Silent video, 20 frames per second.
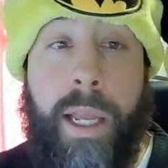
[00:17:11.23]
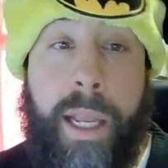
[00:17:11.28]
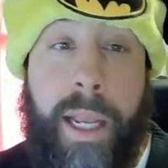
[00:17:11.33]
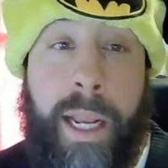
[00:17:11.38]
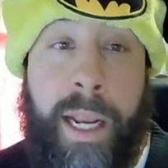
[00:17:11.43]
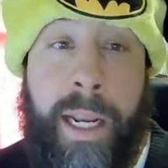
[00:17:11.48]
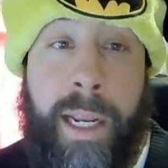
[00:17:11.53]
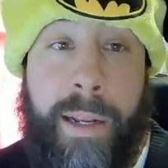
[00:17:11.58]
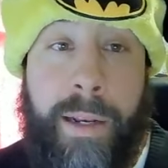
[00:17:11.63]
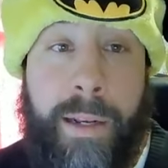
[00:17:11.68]

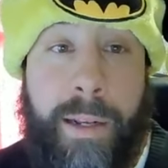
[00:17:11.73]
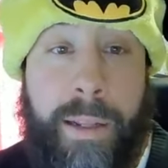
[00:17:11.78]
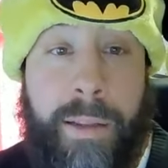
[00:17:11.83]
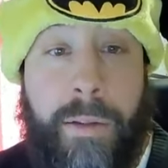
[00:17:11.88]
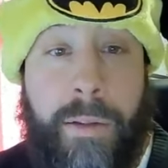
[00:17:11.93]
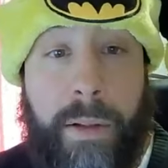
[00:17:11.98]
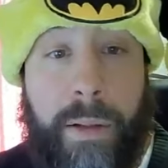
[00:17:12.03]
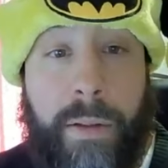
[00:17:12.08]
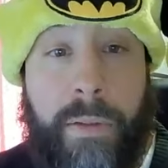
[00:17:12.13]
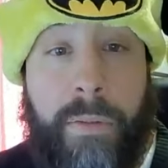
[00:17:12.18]
And
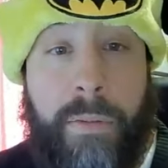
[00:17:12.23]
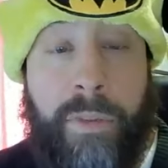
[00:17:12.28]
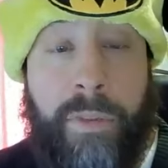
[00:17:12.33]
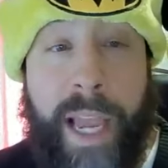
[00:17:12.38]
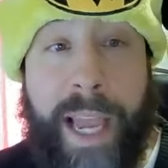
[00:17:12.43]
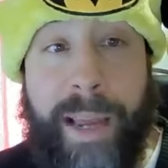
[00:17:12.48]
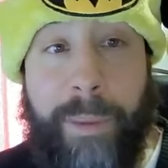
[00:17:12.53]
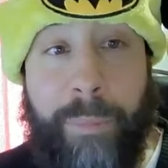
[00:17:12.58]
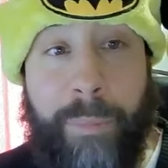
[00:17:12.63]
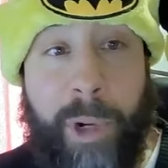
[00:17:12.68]

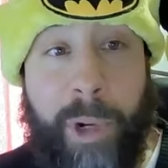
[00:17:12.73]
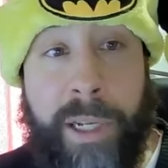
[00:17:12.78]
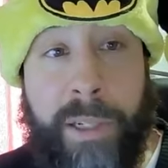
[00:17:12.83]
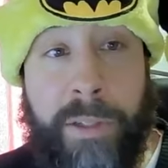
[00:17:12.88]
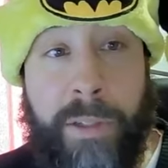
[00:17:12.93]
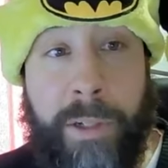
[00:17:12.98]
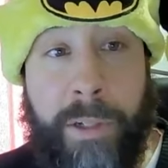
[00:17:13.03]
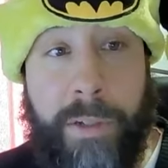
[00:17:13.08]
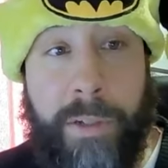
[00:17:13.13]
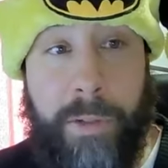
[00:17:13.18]
that
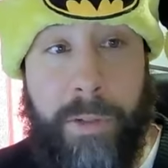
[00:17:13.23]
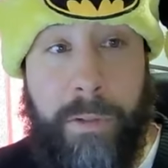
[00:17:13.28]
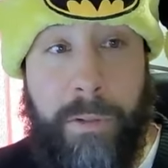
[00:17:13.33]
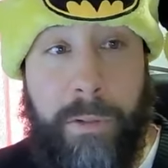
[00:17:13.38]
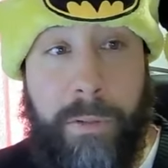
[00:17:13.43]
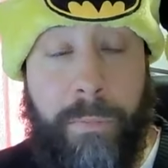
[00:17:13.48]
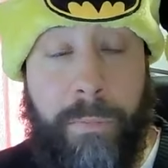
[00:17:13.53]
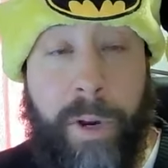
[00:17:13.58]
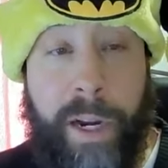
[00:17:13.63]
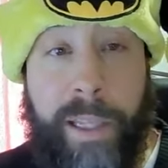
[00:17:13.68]
brings us
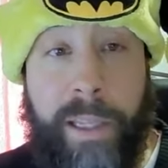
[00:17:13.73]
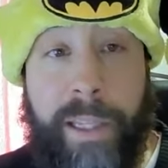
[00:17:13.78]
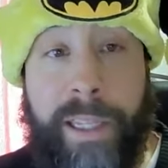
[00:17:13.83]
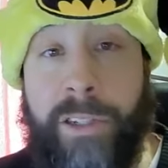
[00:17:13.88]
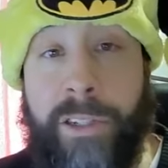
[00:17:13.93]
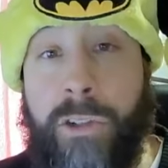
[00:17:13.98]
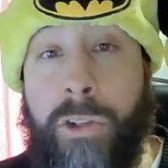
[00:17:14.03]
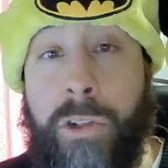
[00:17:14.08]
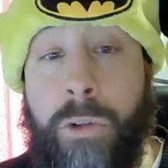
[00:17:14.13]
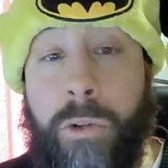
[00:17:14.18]
finally
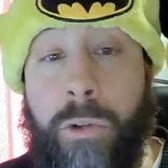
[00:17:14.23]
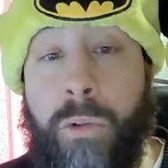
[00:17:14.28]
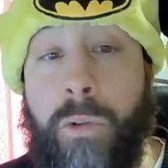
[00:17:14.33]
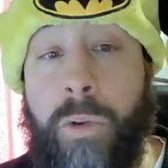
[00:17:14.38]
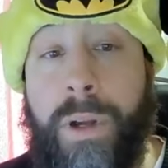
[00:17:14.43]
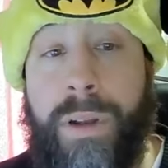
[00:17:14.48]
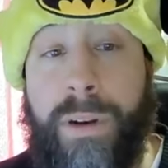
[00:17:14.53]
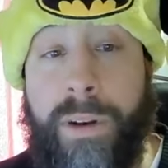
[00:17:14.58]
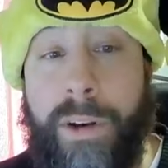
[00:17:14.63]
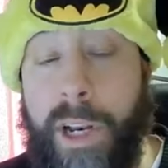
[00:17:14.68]

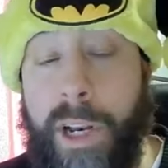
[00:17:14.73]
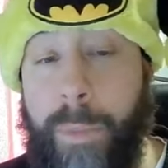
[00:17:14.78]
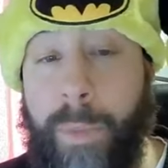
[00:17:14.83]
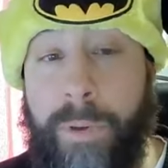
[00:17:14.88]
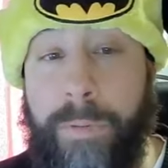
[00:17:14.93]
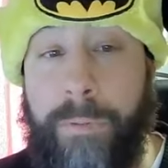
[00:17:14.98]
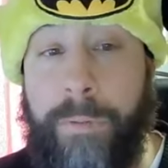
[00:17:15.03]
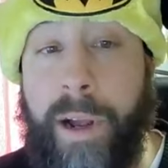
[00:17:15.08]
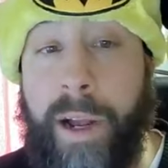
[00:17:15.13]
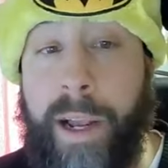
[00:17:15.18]
to number
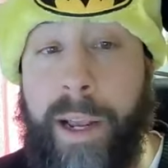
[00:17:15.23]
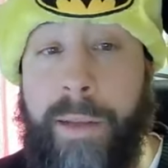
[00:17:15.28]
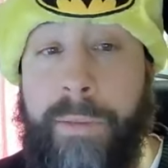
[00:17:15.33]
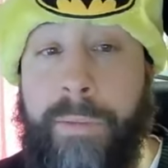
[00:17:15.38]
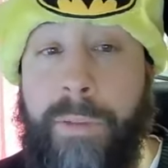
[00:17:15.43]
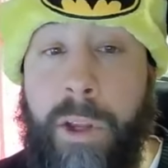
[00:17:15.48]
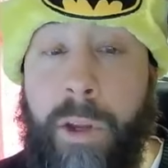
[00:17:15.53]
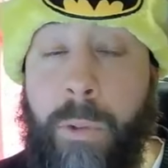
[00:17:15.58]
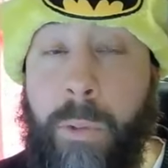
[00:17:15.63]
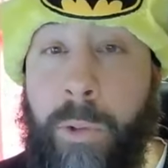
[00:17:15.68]
five,
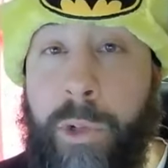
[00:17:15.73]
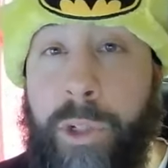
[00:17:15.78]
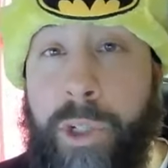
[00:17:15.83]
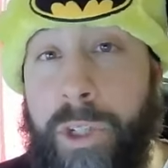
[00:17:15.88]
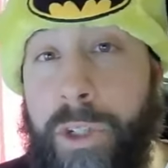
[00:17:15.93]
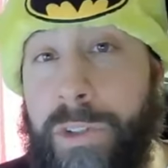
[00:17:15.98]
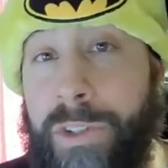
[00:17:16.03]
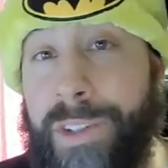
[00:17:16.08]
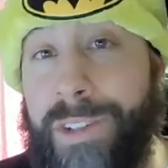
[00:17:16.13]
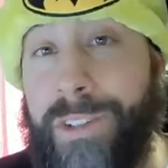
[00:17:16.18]
which
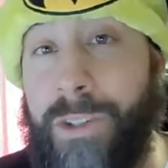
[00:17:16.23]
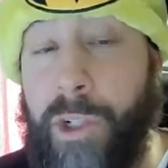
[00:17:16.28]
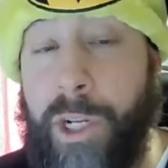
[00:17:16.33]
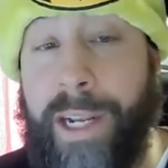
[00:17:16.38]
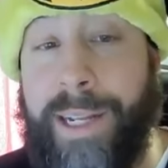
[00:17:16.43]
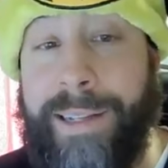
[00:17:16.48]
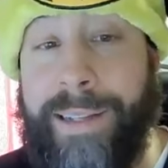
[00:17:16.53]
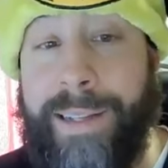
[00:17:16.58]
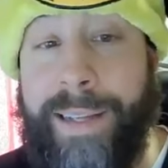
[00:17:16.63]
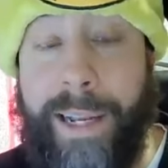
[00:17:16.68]
is
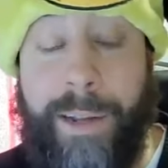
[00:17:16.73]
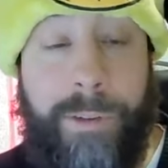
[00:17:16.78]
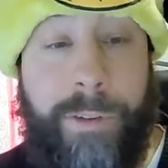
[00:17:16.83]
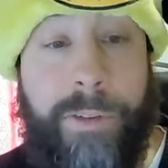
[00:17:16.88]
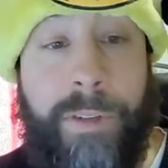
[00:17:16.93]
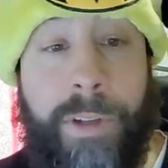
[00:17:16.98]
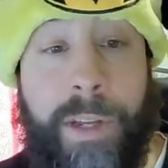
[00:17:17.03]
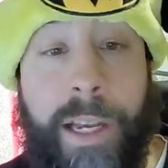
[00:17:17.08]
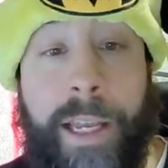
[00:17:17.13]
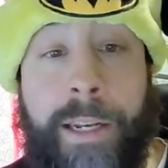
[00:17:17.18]
check the
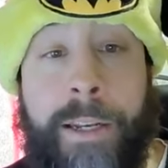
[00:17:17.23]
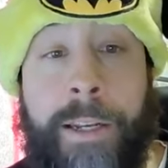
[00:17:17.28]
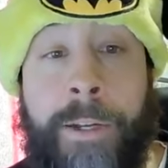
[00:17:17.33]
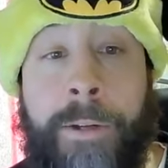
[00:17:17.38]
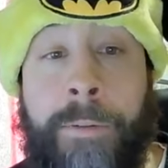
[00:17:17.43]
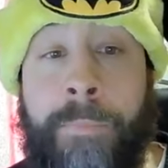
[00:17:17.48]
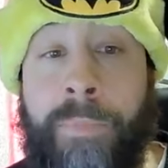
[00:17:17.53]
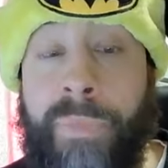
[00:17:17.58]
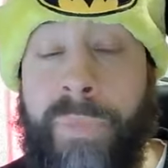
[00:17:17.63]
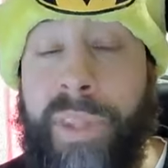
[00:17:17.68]
outside.
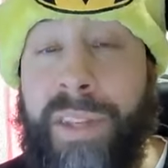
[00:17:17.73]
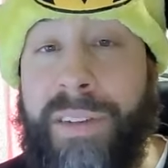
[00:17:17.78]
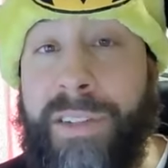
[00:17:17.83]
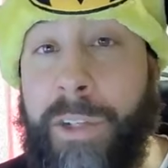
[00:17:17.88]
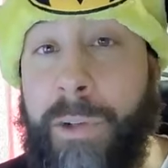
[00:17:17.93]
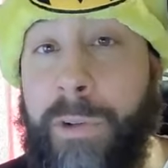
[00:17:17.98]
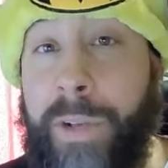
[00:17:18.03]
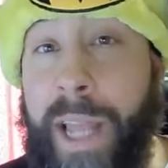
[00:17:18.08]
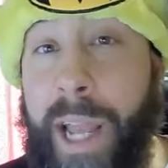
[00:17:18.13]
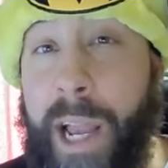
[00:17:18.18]

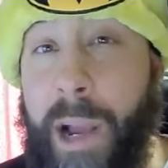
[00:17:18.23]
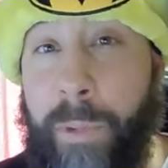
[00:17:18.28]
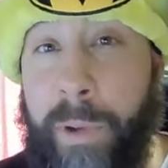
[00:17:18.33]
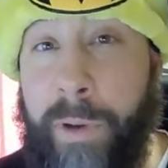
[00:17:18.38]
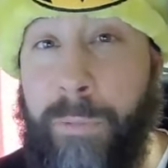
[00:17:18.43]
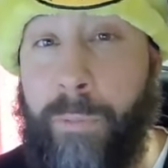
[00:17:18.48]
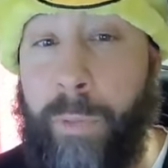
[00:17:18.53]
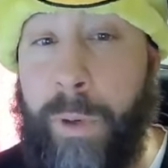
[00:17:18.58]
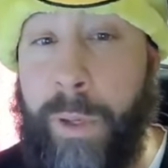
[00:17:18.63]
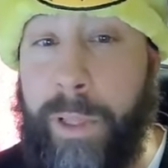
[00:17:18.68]
Till now,
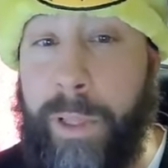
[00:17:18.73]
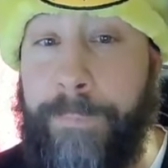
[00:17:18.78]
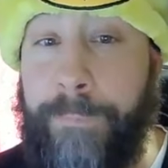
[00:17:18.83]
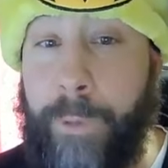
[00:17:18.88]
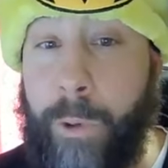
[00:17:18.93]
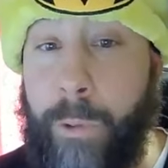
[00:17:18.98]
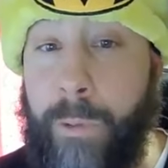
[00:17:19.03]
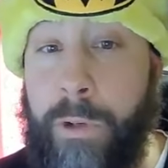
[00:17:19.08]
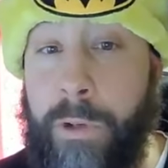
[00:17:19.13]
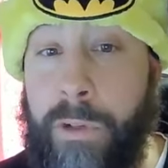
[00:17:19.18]
we've really
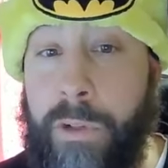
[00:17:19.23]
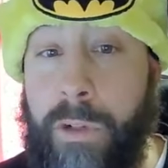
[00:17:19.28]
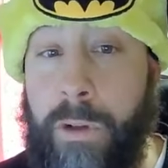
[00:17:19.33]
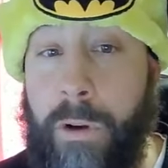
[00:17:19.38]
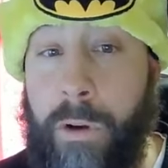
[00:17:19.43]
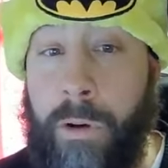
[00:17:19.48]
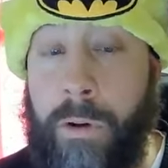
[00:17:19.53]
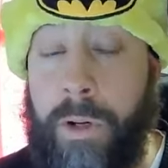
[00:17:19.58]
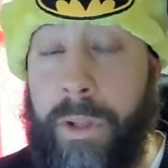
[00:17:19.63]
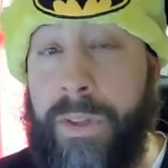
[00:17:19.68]
focused
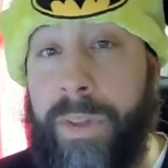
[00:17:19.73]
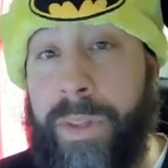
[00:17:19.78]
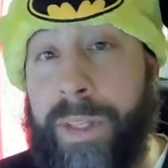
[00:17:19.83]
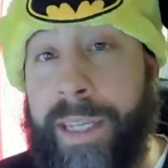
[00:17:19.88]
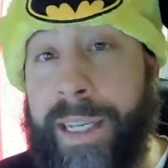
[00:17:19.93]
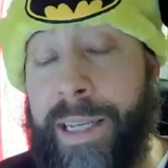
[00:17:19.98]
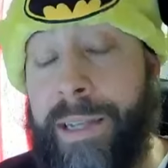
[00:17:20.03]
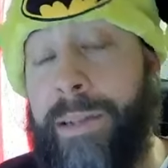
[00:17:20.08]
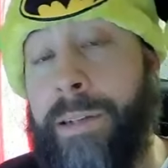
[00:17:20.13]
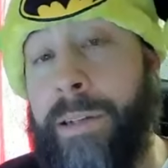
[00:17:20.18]
on
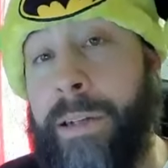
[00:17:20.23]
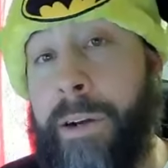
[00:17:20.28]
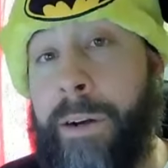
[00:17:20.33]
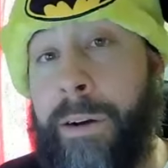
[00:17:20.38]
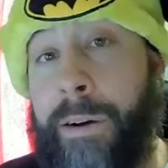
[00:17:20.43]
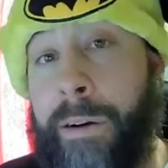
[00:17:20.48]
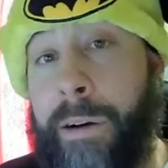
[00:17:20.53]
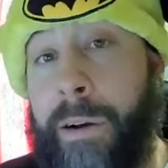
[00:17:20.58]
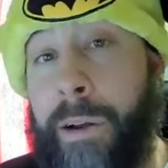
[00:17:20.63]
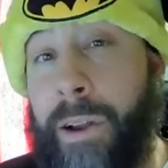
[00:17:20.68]
the interior.